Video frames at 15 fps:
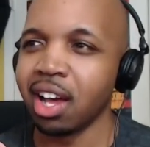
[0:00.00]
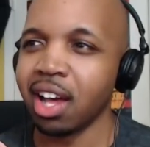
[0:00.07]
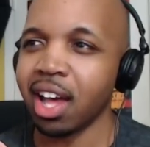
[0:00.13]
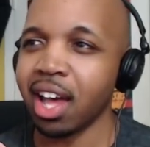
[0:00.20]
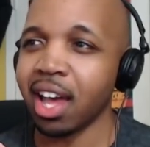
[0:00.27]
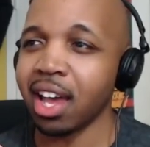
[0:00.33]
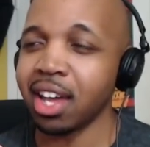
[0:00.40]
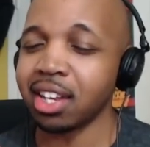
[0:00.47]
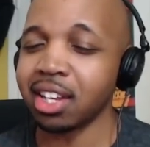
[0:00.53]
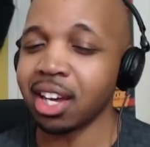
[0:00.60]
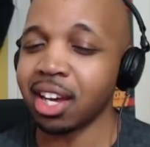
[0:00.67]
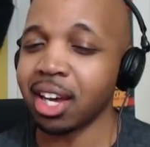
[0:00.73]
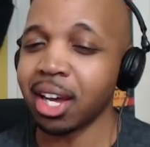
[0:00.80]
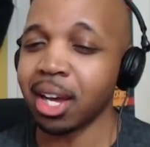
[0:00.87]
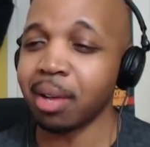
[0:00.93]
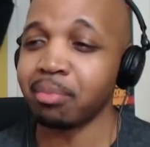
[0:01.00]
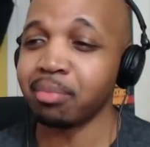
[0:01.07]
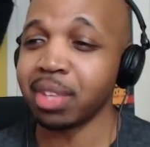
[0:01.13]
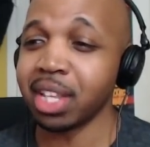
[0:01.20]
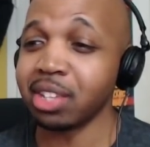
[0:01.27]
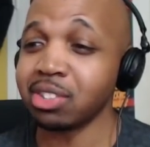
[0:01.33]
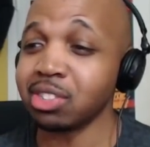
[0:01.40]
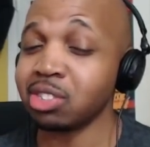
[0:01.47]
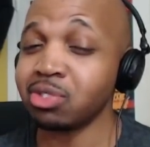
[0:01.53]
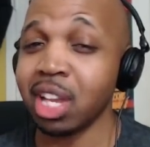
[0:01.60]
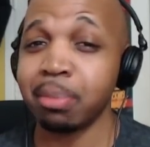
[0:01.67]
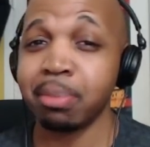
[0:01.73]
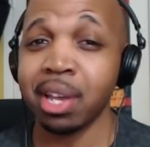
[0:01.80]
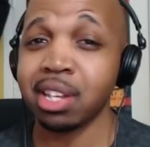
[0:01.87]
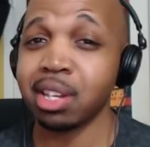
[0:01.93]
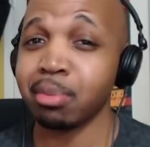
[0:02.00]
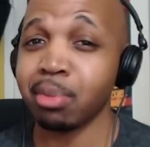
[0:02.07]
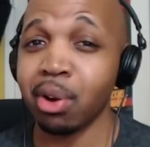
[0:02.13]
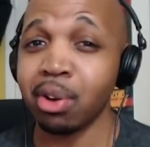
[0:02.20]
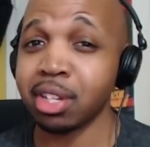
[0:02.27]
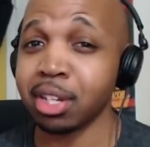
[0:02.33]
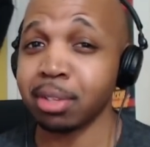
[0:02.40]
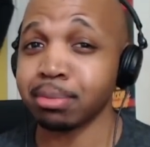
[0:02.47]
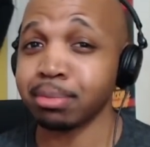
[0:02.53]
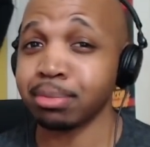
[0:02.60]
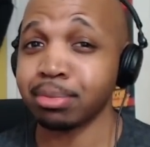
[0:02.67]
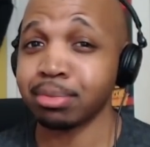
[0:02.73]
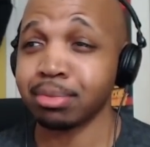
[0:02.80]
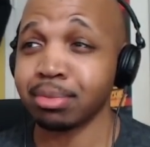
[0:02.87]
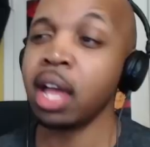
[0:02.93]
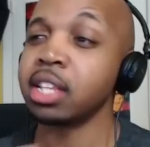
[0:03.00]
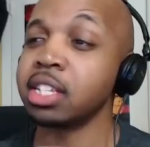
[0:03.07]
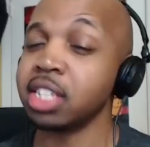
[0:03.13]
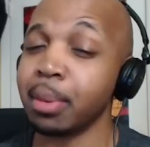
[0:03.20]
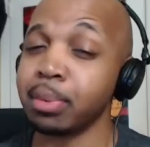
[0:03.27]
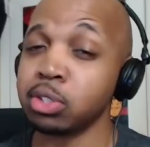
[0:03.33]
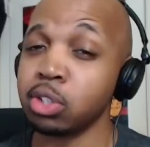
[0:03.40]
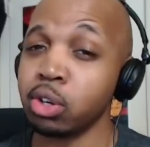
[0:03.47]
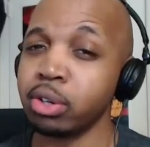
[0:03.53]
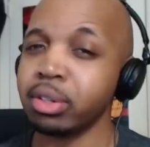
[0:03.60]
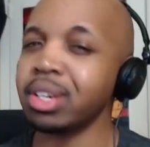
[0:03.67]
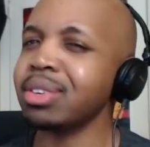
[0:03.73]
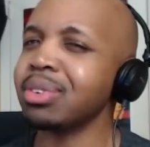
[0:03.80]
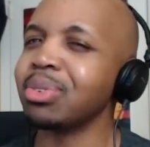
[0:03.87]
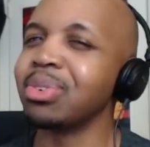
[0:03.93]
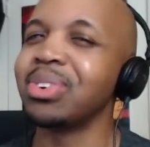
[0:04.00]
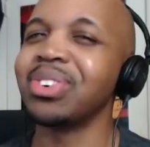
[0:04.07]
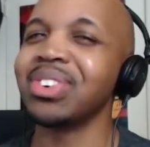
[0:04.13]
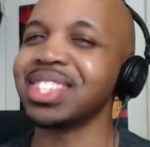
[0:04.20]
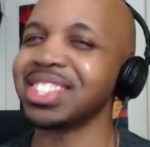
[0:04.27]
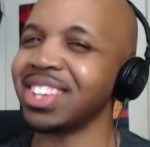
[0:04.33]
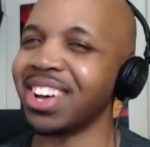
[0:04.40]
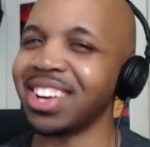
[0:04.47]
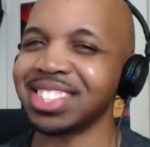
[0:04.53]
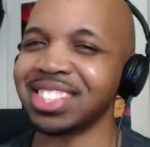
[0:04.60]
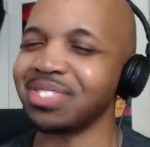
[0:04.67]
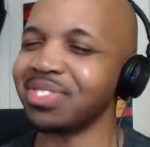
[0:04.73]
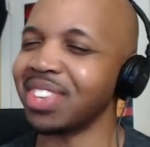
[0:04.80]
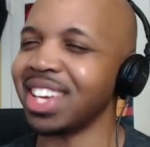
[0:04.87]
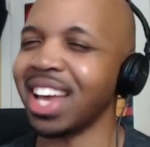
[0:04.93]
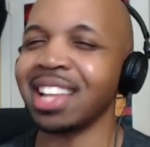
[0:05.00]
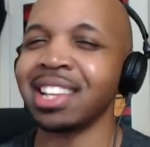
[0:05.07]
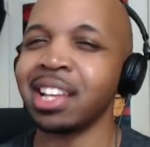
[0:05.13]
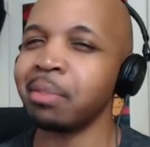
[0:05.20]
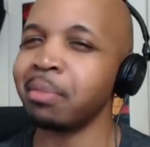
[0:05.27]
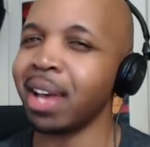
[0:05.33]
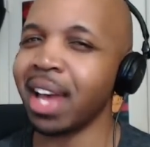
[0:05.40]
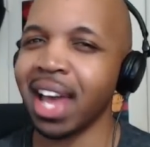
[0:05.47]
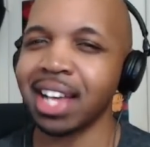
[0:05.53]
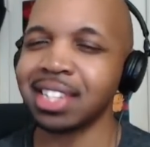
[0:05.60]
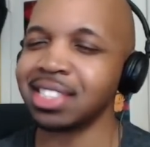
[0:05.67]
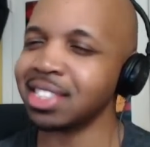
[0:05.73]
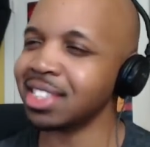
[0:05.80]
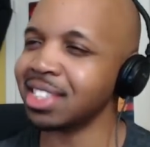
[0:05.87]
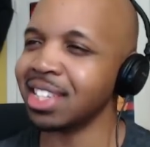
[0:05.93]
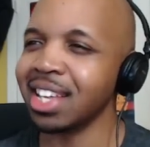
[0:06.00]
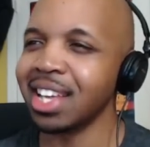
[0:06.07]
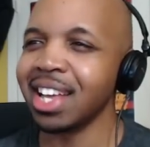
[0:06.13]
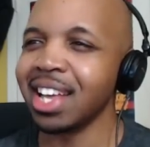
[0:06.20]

And it's just straight pandemonium. This episode was awesome, man. I love my action.